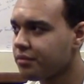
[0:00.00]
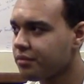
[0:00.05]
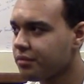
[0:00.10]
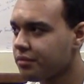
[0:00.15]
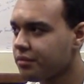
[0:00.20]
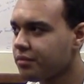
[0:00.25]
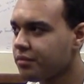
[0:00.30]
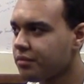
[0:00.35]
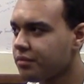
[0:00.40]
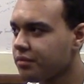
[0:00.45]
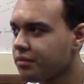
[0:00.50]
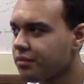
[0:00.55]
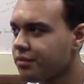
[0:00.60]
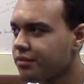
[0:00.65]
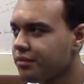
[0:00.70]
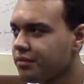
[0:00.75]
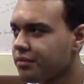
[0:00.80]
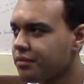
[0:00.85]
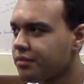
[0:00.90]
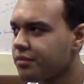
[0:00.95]

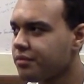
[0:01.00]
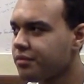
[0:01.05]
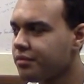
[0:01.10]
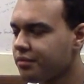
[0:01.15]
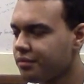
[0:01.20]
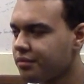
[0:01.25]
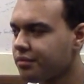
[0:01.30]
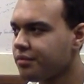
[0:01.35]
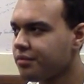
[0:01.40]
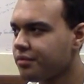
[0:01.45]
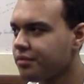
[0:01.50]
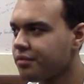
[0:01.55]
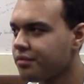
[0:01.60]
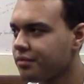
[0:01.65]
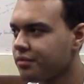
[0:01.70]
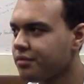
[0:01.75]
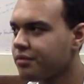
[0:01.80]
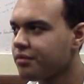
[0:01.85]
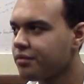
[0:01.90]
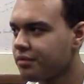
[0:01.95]

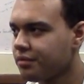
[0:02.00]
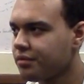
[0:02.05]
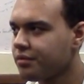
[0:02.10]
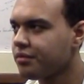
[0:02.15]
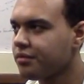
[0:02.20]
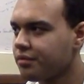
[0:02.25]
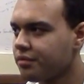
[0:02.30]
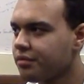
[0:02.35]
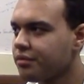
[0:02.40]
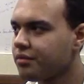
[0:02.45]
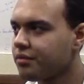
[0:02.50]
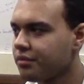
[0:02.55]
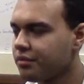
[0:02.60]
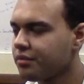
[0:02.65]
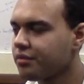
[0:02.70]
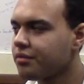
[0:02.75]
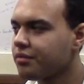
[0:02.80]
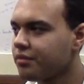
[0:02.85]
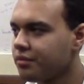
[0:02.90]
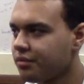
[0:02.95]

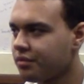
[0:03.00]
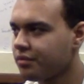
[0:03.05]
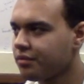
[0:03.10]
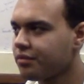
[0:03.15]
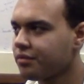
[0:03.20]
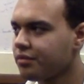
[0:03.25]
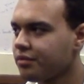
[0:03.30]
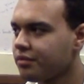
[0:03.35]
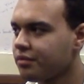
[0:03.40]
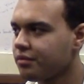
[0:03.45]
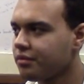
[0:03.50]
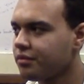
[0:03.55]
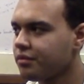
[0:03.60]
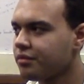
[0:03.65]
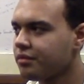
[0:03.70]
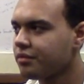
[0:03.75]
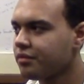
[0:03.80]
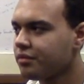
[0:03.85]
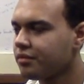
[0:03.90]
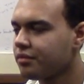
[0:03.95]

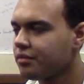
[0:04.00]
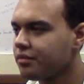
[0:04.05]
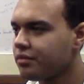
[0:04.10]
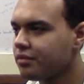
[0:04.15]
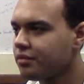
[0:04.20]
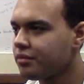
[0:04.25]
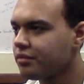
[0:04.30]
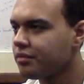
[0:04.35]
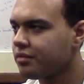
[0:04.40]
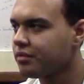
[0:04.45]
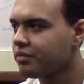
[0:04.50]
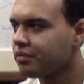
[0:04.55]
No words are spoken by the person on screen.